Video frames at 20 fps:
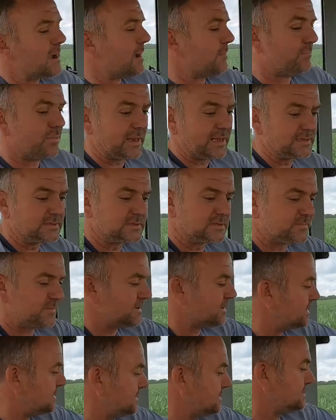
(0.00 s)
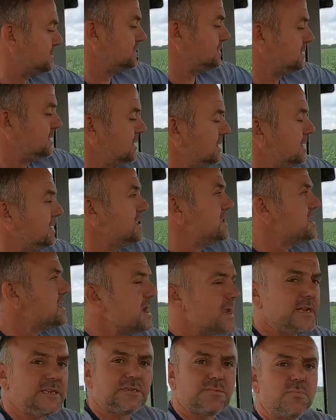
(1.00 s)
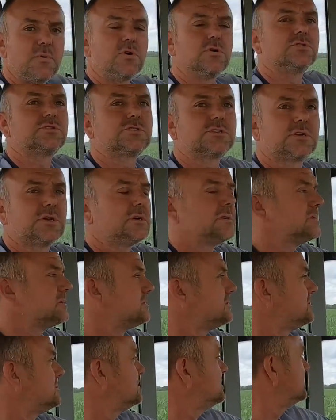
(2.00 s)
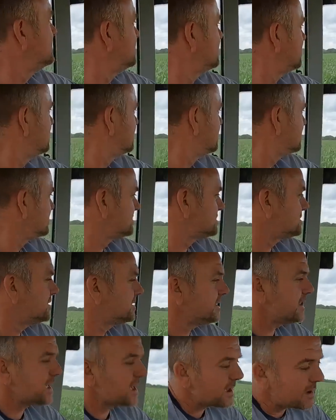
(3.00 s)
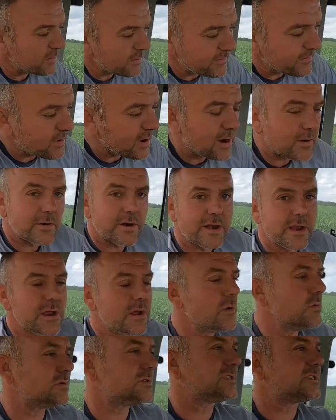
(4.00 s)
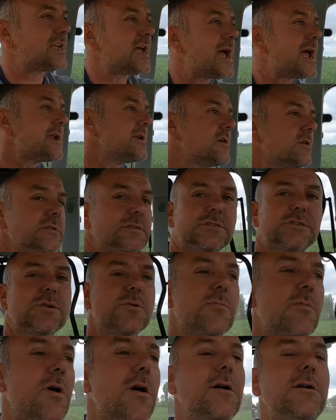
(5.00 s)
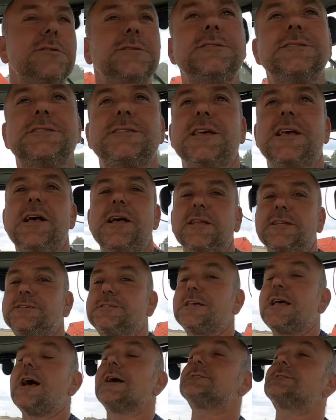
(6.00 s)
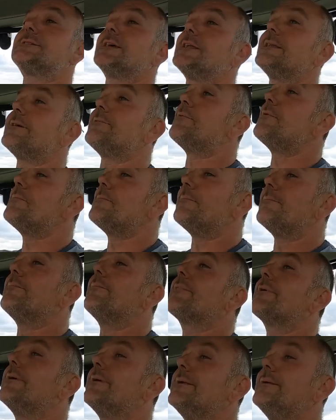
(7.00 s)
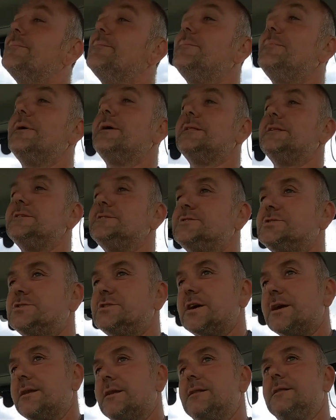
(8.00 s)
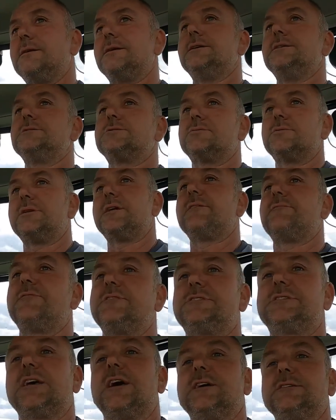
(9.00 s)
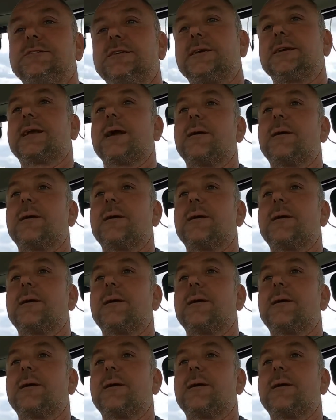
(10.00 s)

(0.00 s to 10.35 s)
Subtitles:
map plans, but needs must. So yeah, we've got our new sign on. I said I wasn't going to make this channel into an advertising